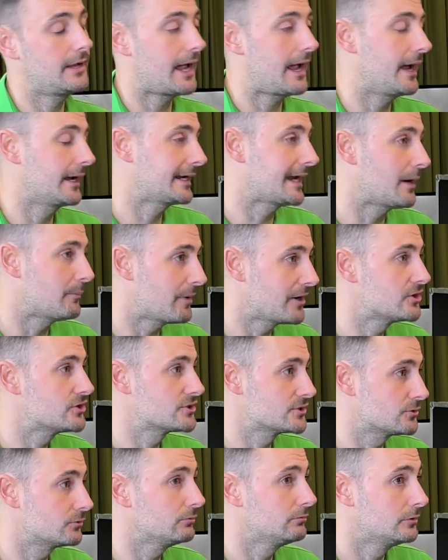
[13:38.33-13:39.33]
account
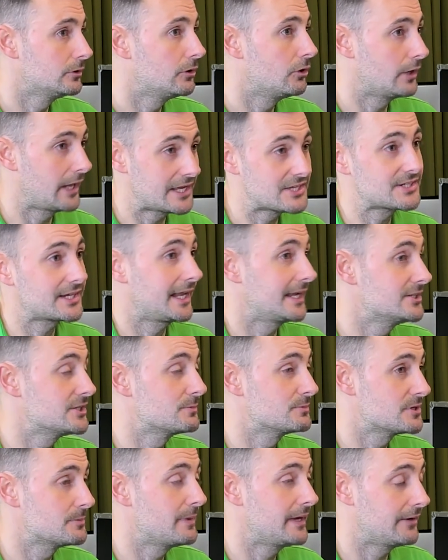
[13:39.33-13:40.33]
managers will escalate
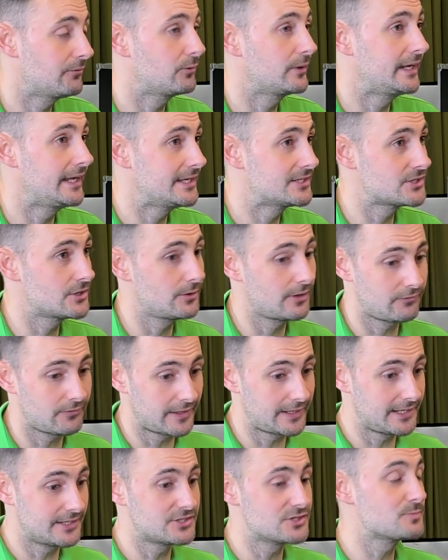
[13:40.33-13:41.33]
up to me if we need to, if
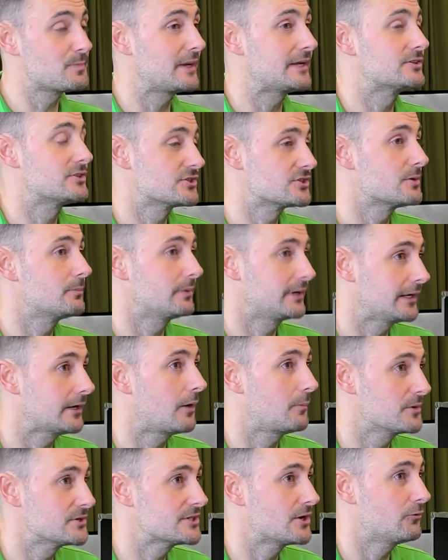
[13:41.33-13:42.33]
they need to speak to somebody
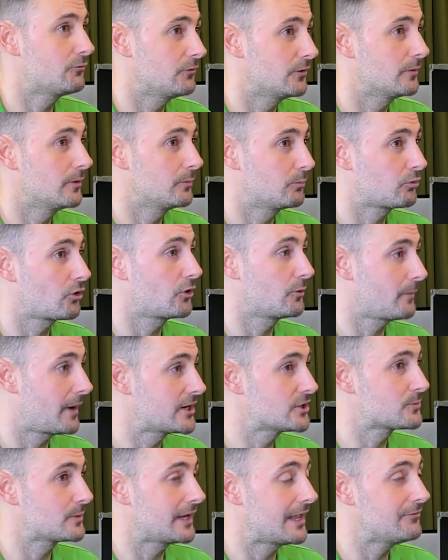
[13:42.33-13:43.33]
like myself at the product
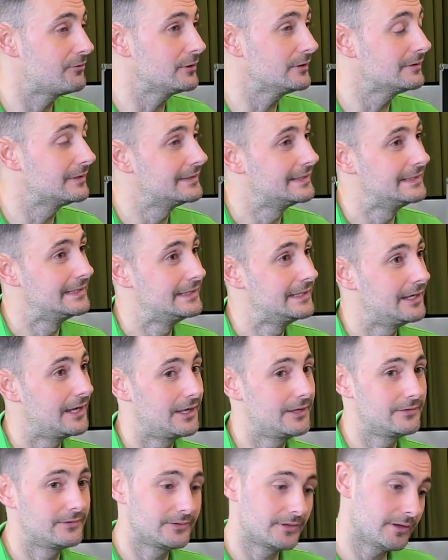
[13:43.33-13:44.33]
management level.
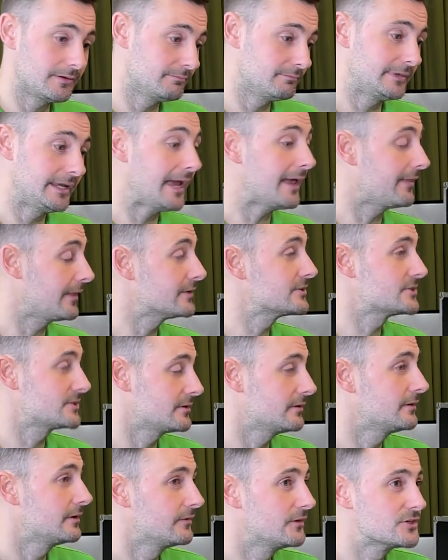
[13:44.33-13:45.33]
And
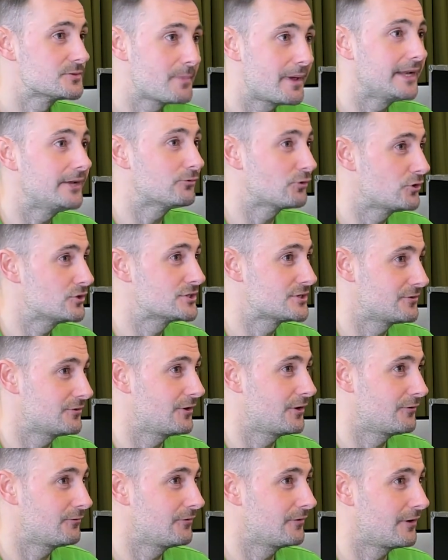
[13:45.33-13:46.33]
there's many routes
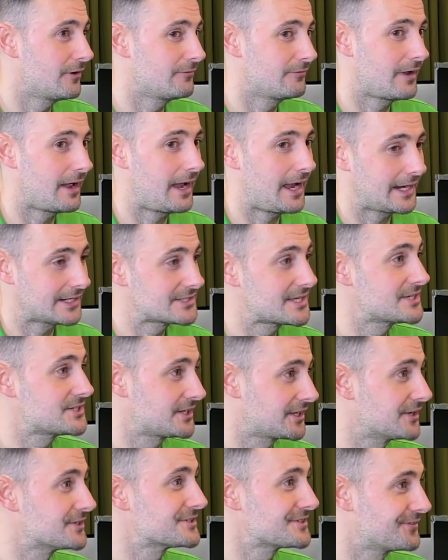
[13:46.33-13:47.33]
of
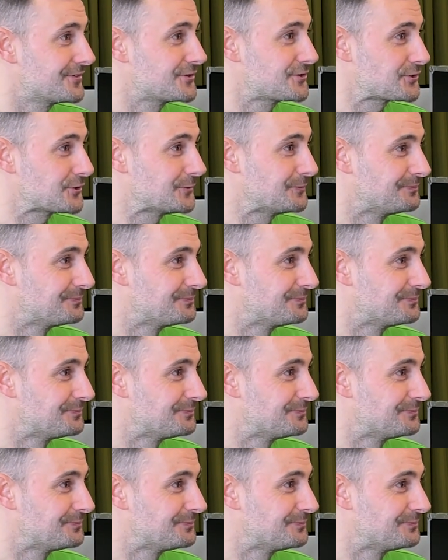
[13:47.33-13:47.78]
accessing us for sure.